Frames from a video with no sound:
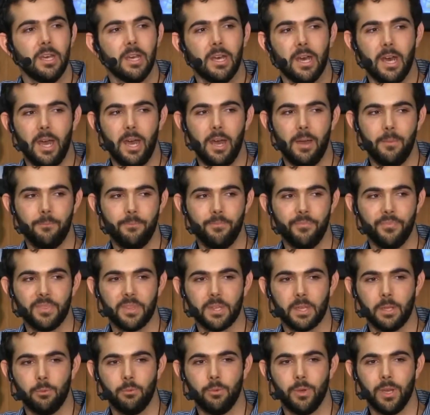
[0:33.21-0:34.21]

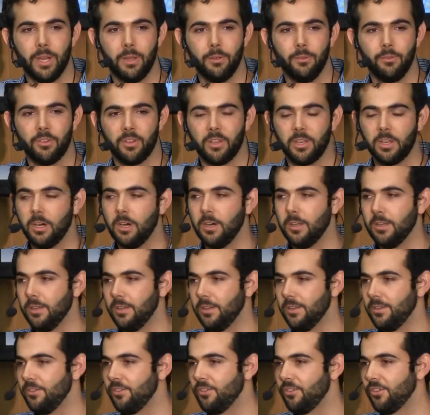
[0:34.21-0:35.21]
When I was in
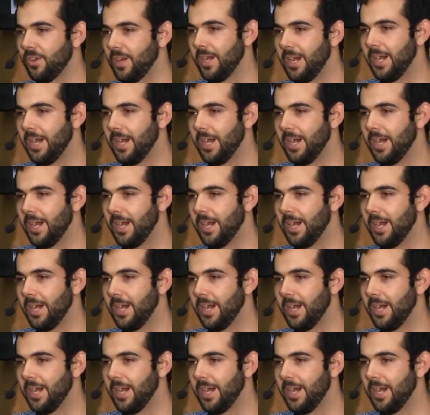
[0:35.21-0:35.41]
college,